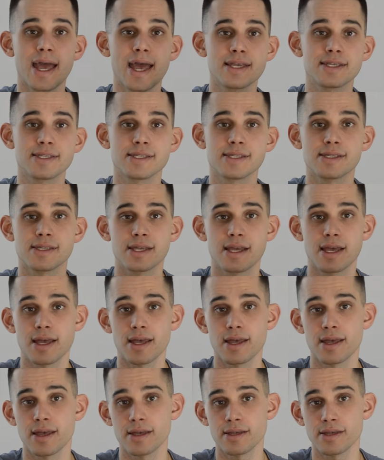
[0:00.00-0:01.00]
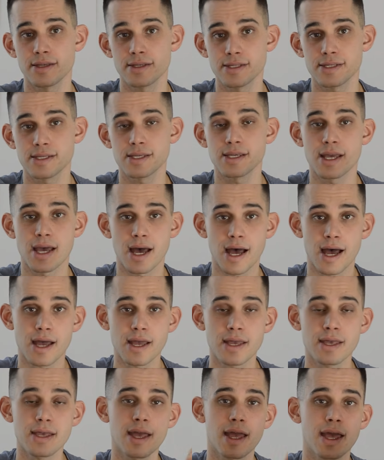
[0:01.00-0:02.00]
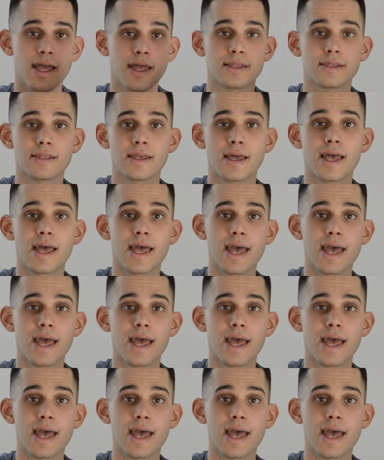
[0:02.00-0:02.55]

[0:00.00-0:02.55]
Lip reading: SCI and